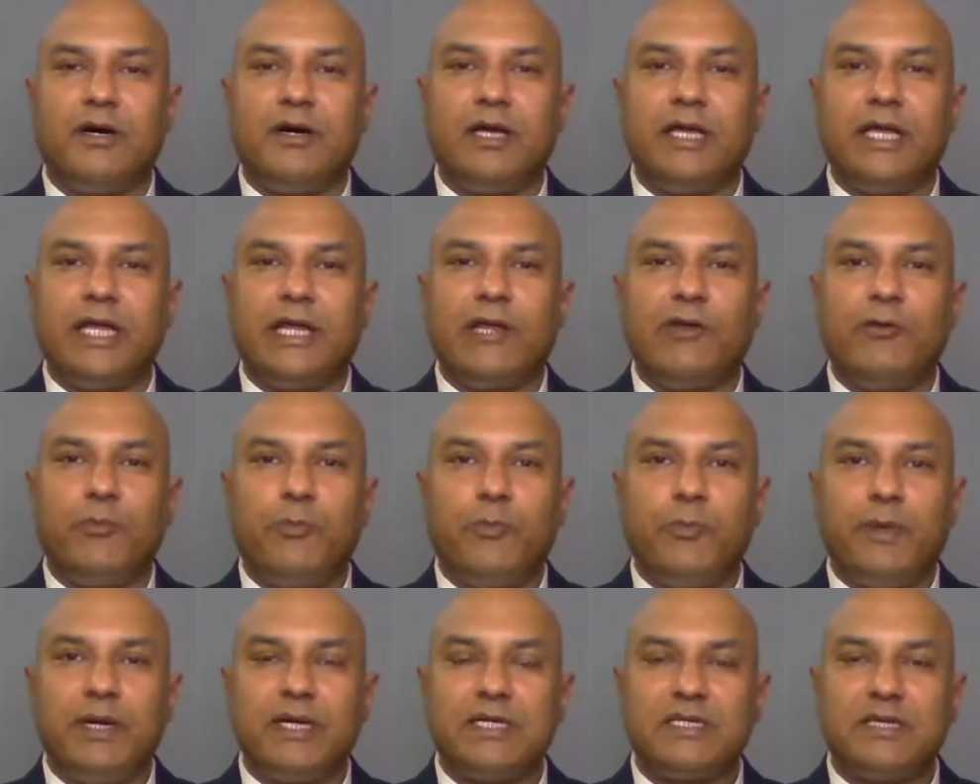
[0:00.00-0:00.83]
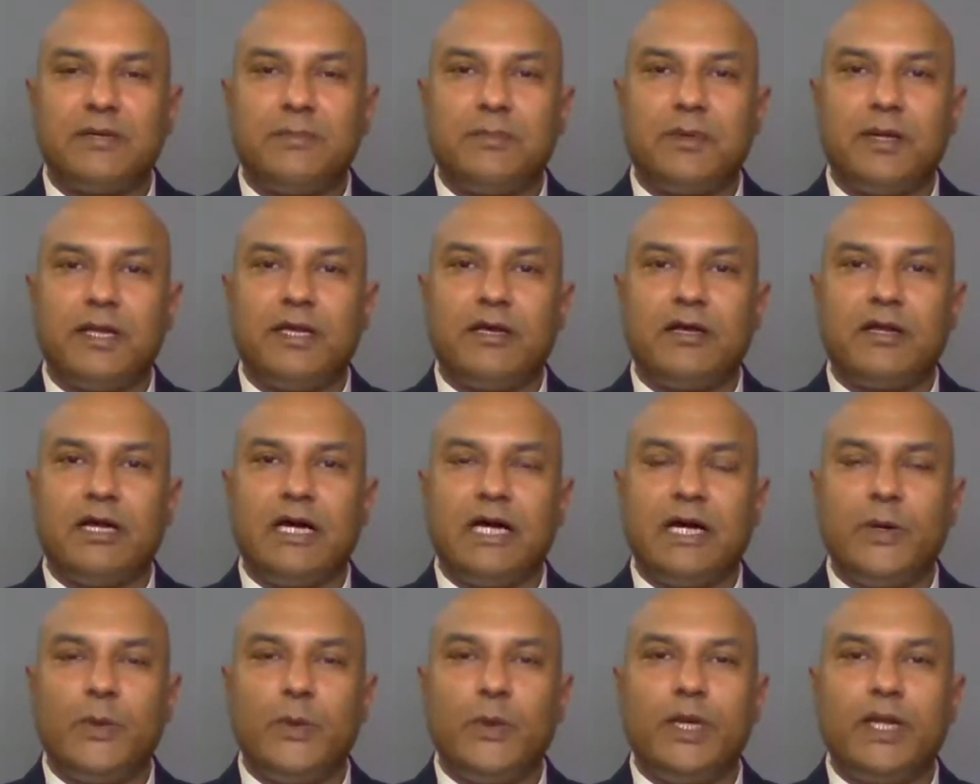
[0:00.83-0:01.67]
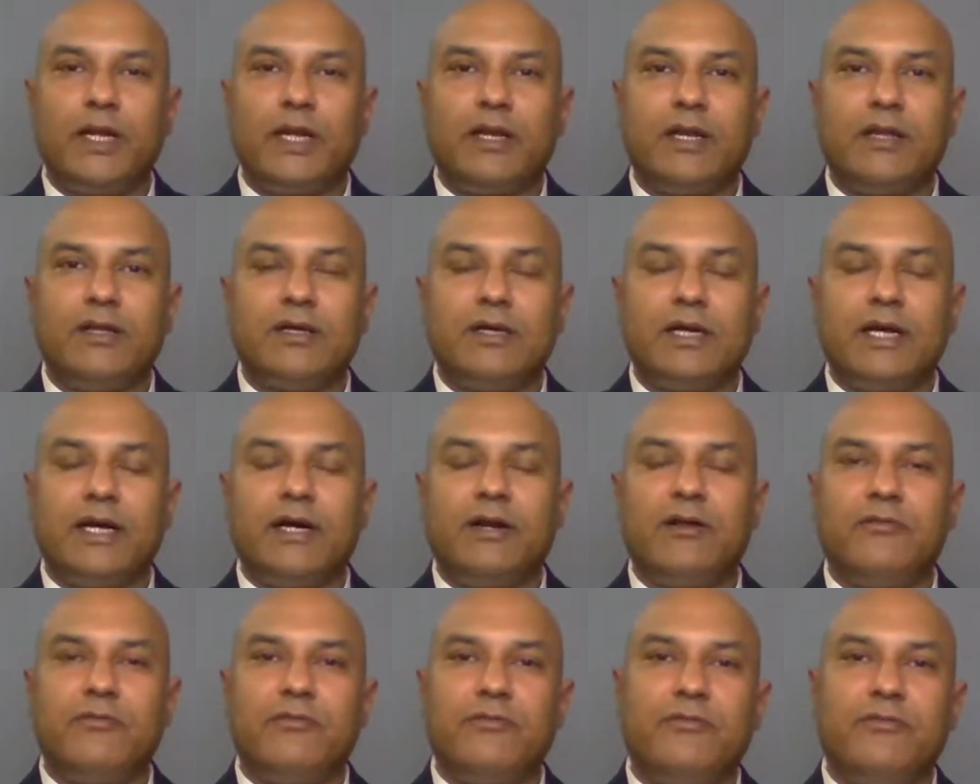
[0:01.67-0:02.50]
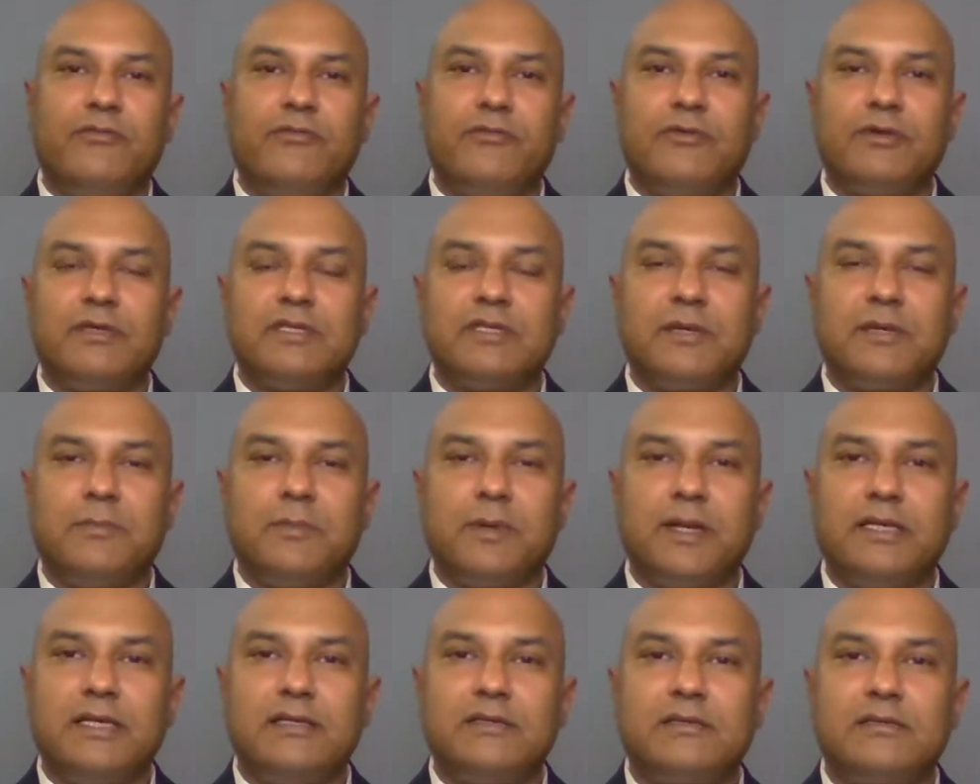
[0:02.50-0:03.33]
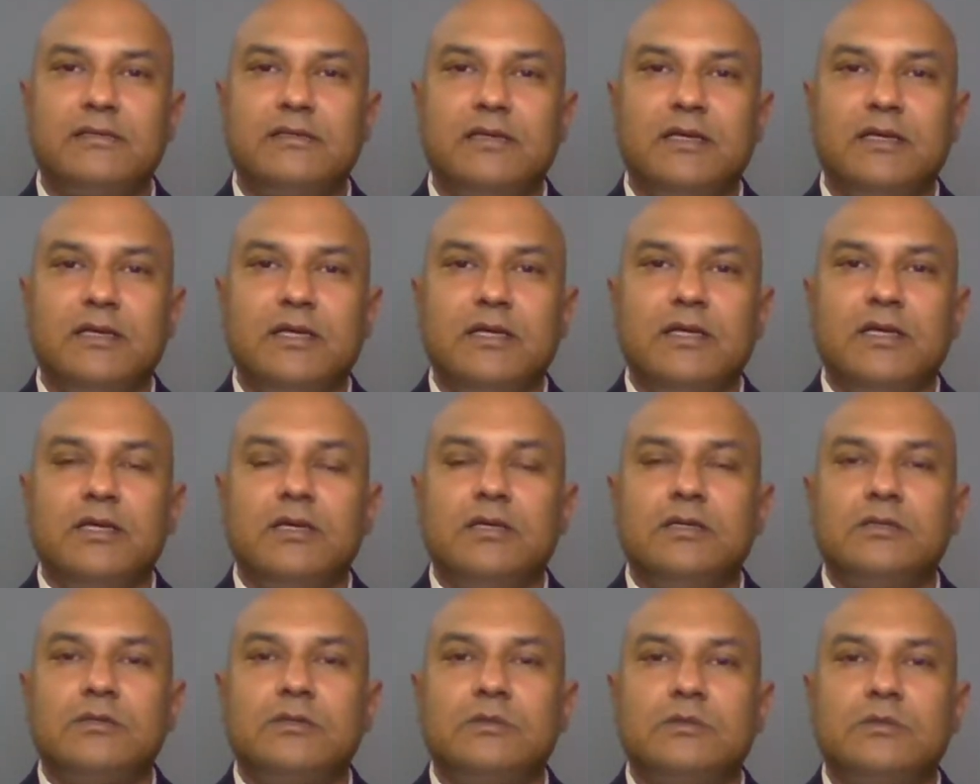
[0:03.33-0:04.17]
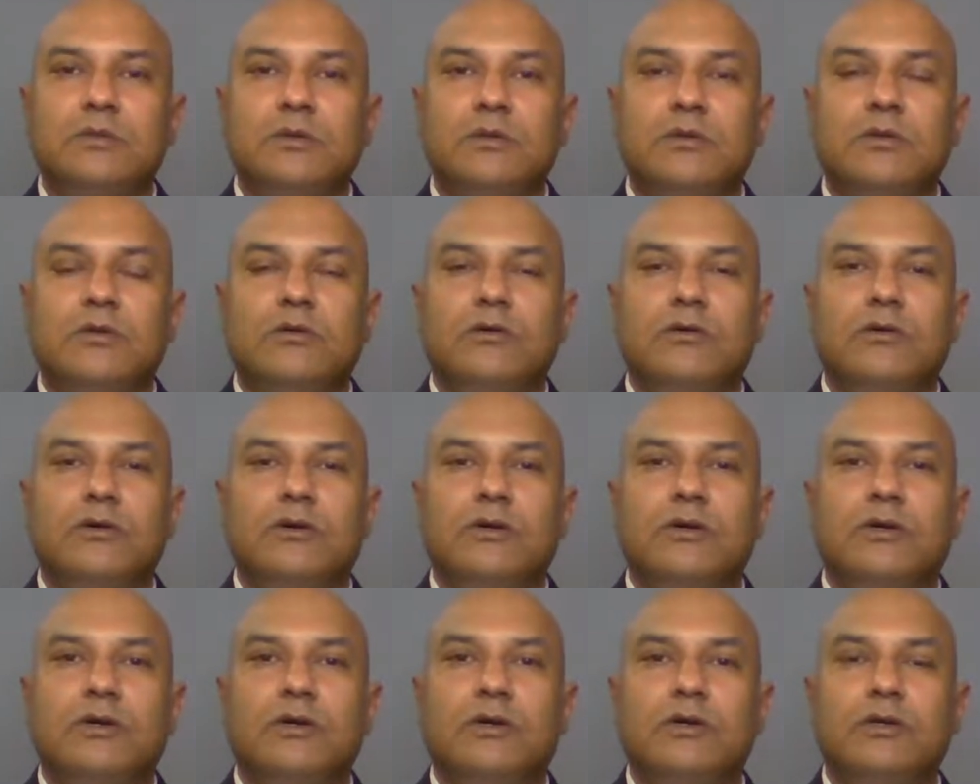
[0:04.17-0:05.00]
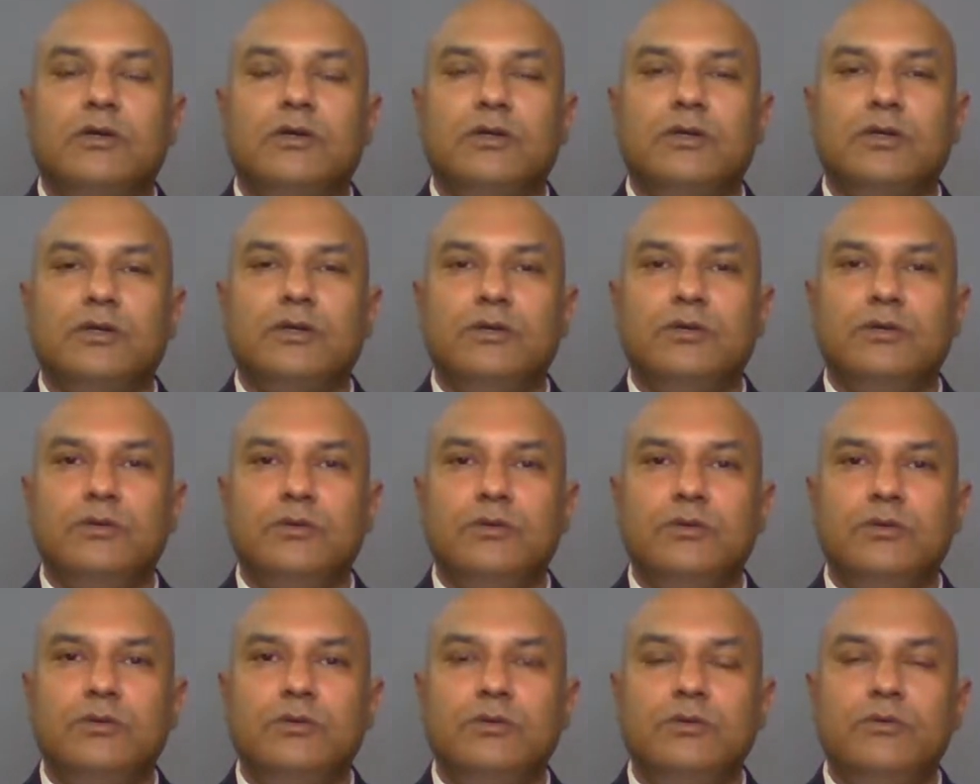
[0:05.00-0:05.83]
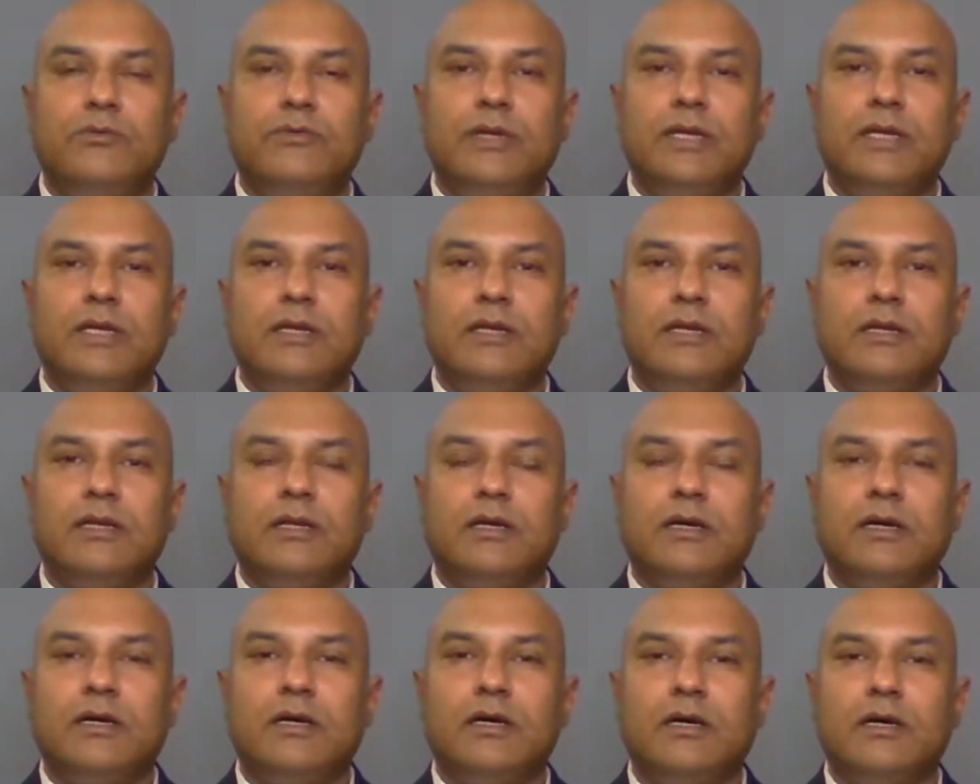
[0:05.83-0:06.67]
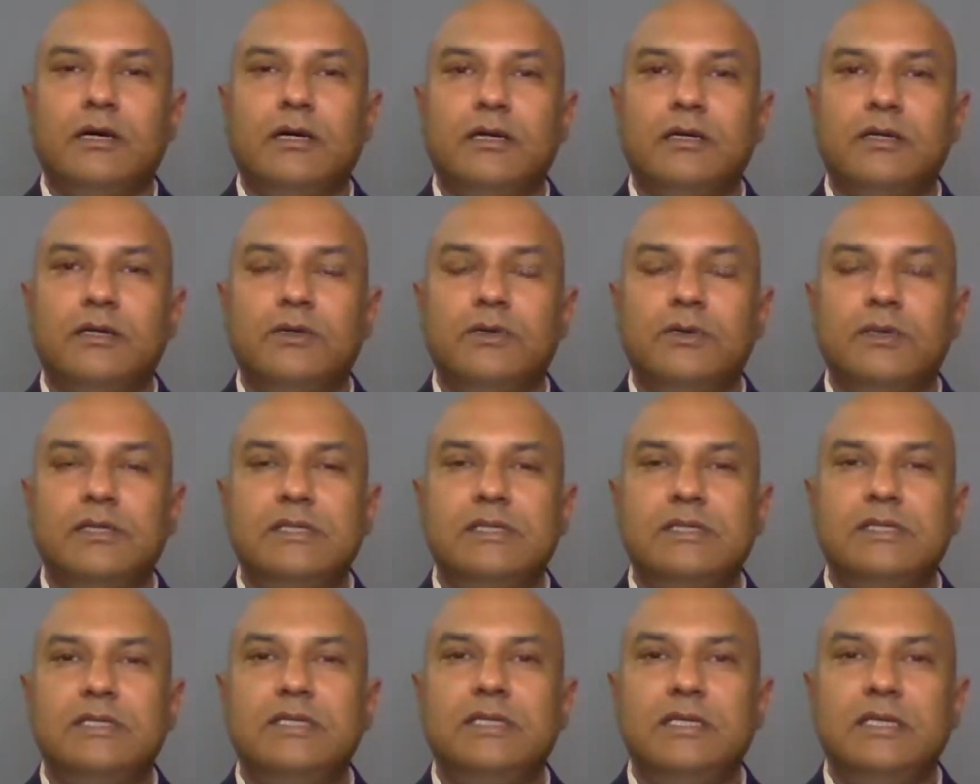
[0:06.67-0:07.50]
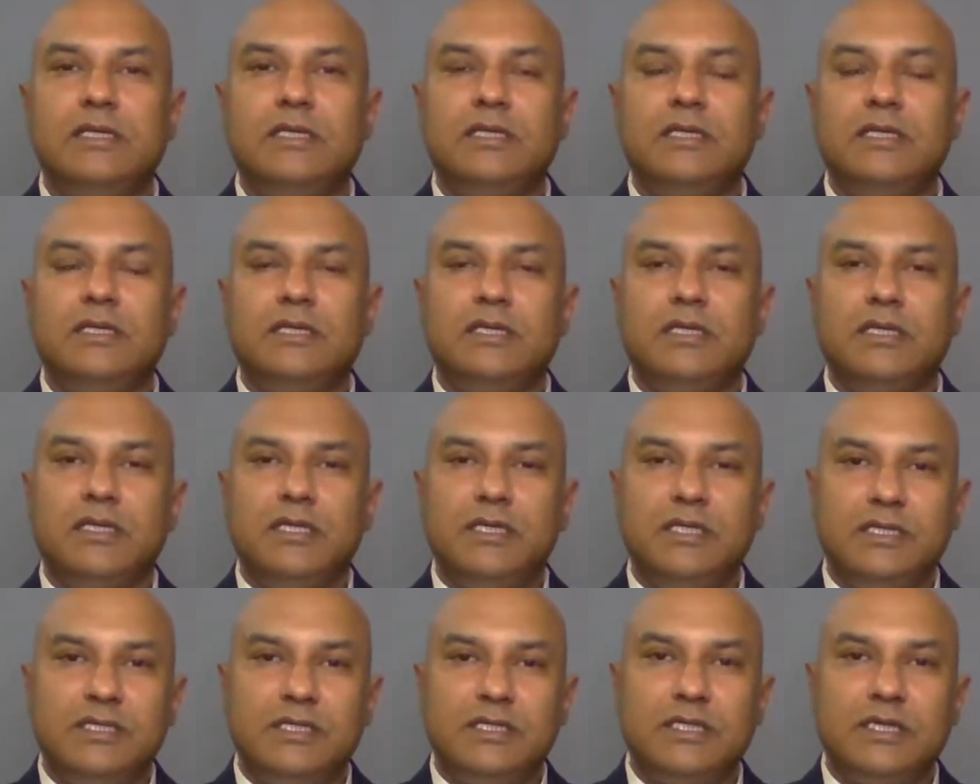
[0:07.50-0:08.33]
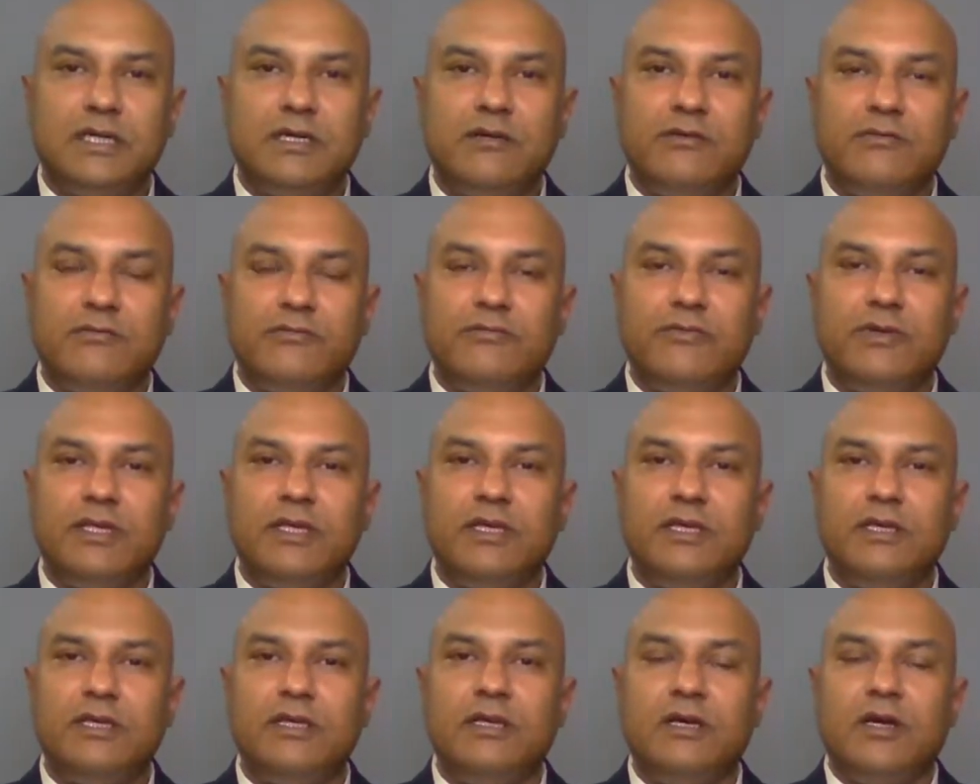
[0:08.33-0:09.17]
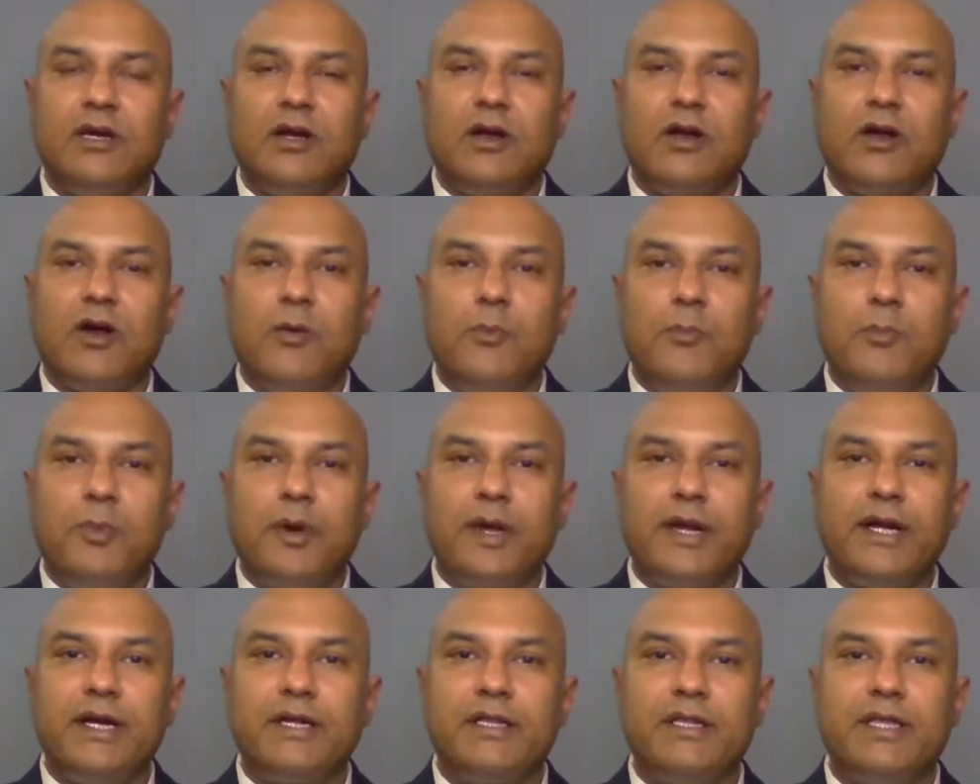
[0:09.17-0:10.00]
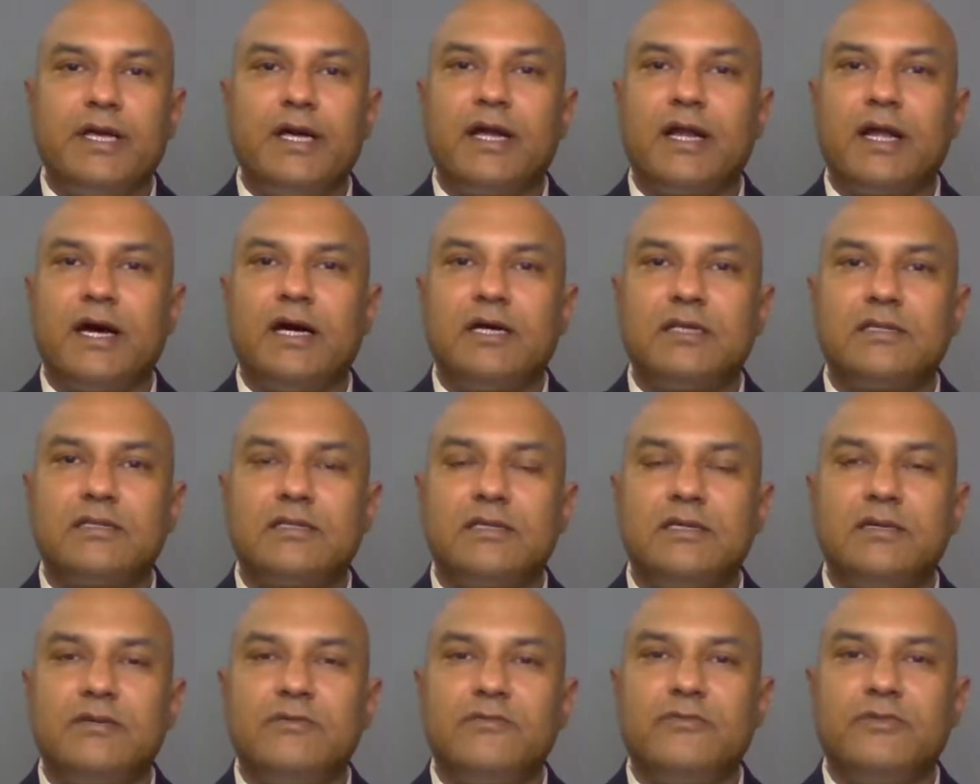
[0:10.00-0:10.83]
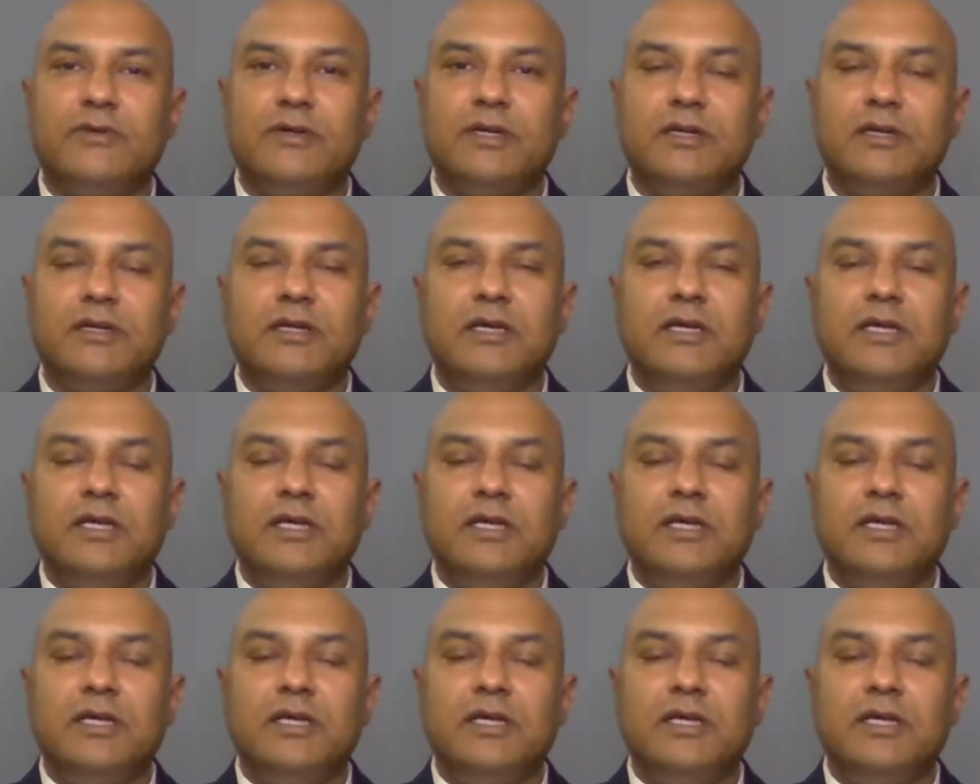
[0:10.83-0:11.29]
equipment supply or hardware kind of supplies. So you will see in each and every component they are asking for,